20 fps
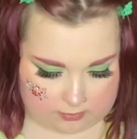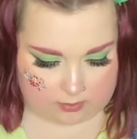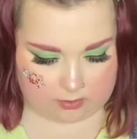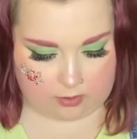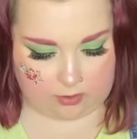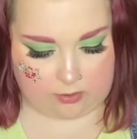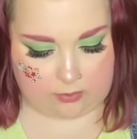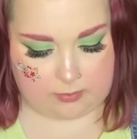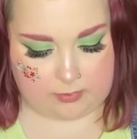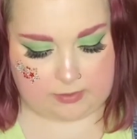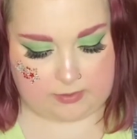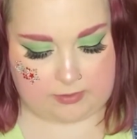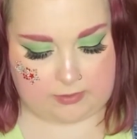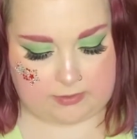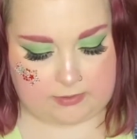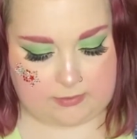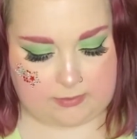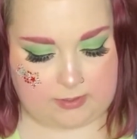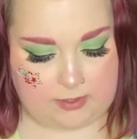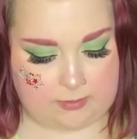Open this
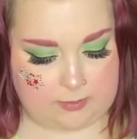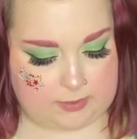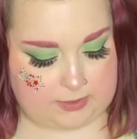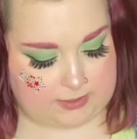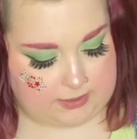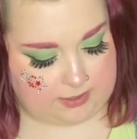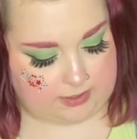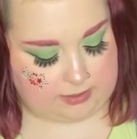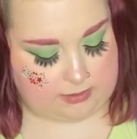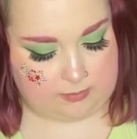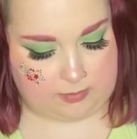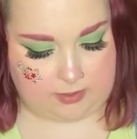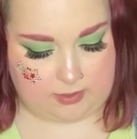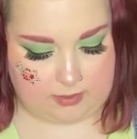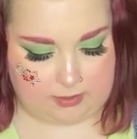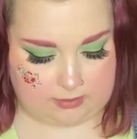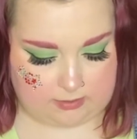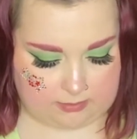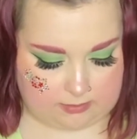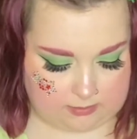one up a tiny
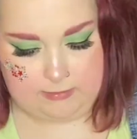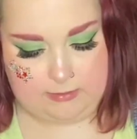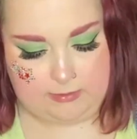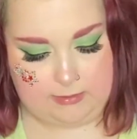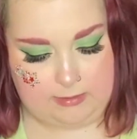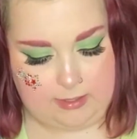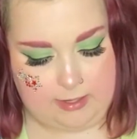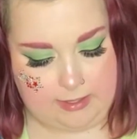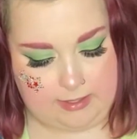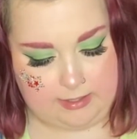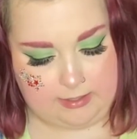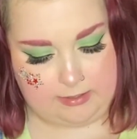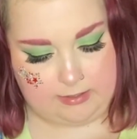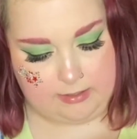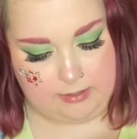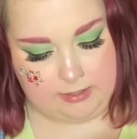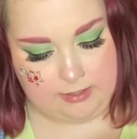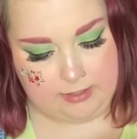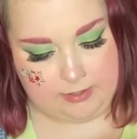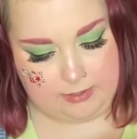bit, slide in
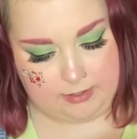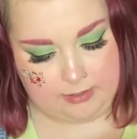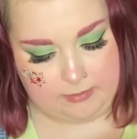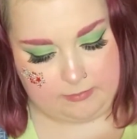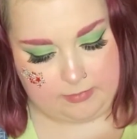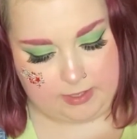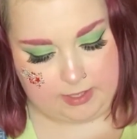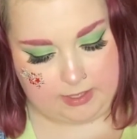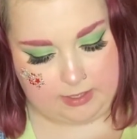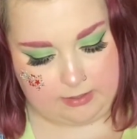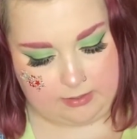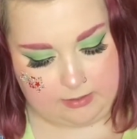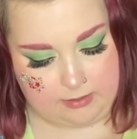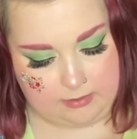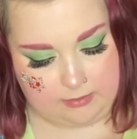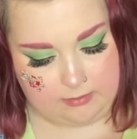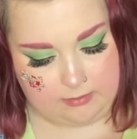the earring back,